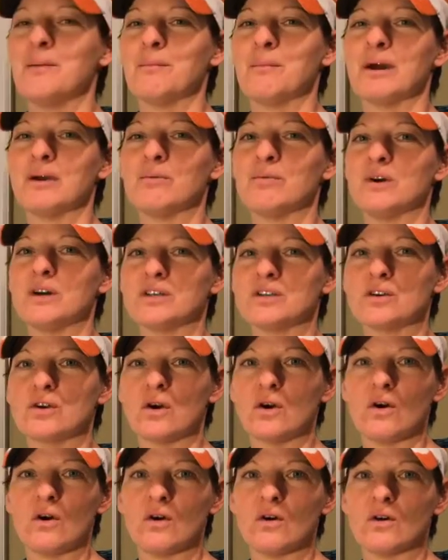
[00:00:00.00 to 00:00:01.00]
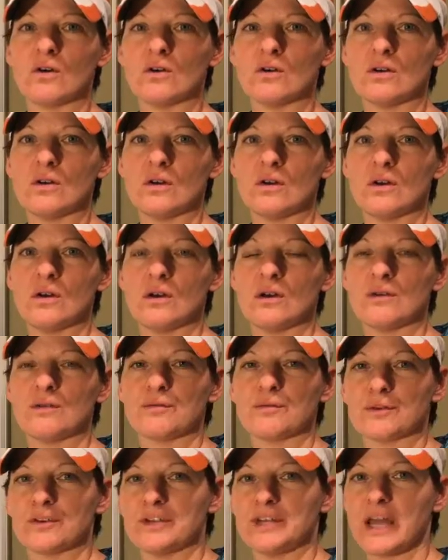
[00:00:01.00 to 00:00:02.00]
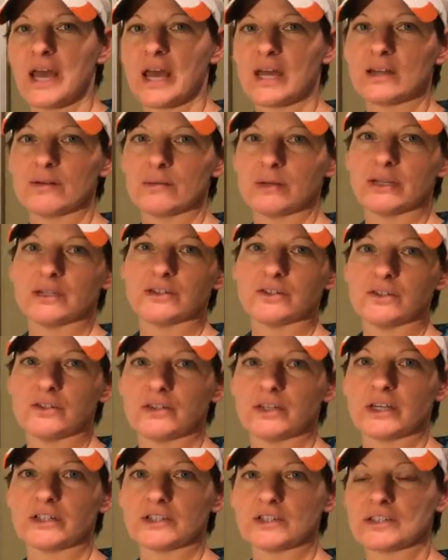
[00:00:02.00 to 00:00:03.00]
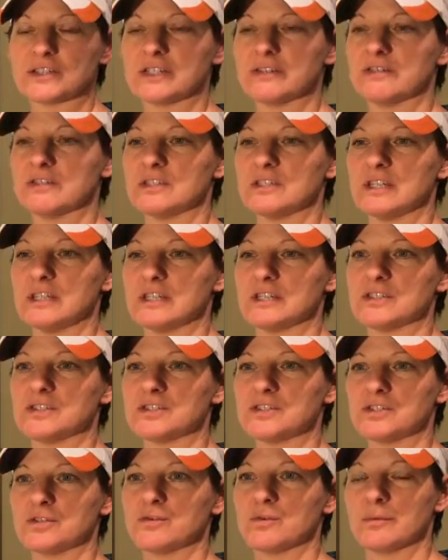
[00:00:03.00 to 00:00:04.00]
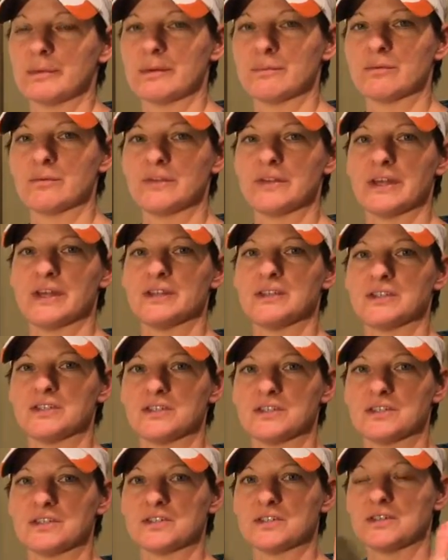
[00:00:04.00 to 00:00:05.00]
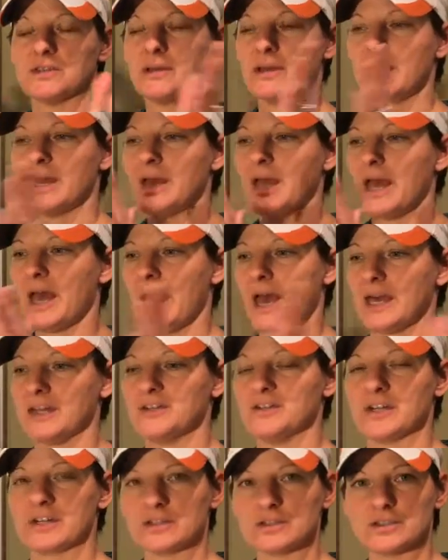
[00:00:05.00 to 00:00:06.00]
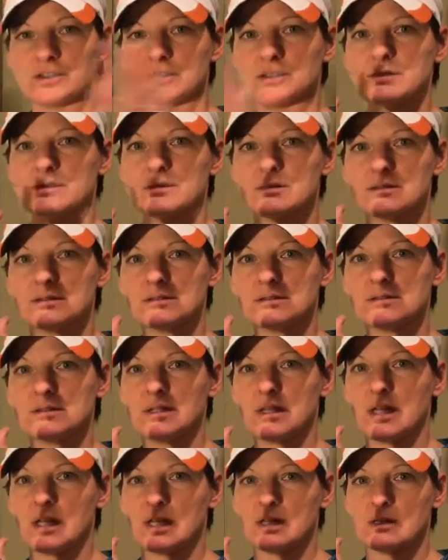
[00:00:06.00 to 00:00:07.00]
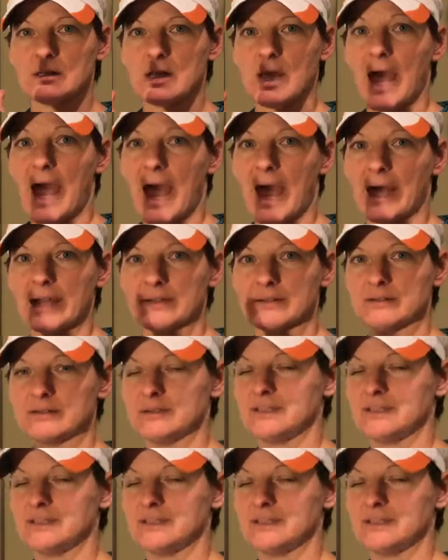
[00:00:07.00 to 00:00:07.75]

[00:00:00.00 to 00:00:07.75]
My one goal for anatomy in 2017 is to remember that this is adduction in ad.